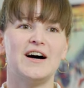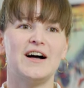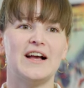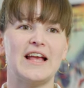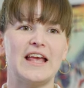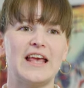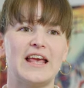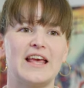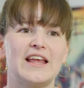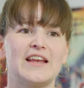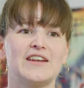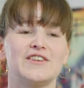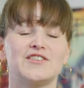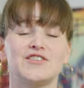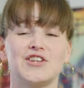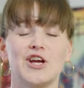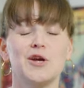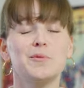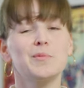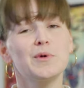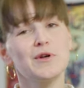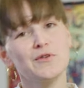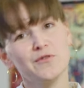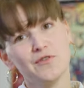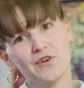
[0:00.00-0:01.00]
And
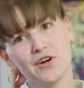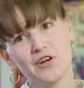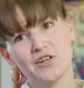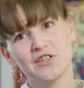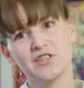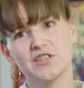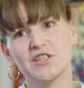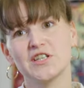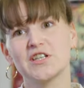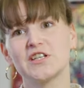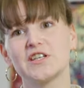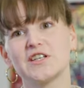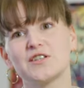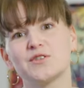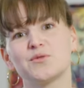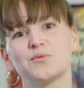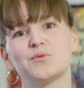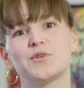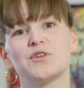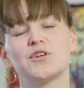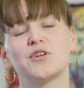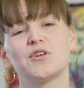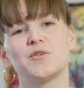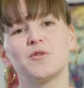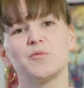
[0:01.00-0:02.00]
shaping fair cities
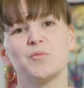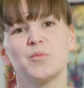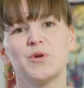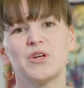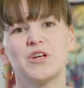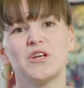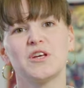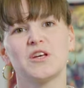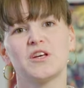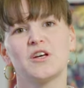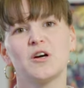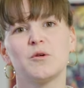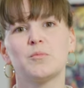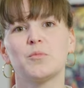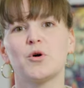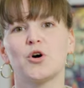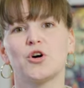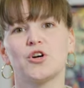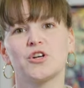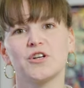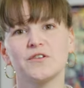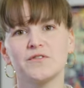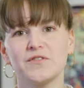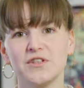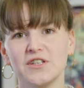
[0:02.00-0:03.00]
will be a
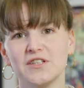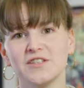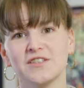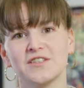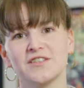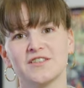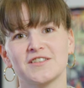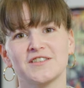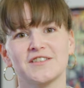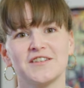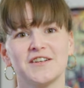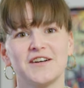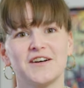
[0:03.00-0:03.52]
part of this,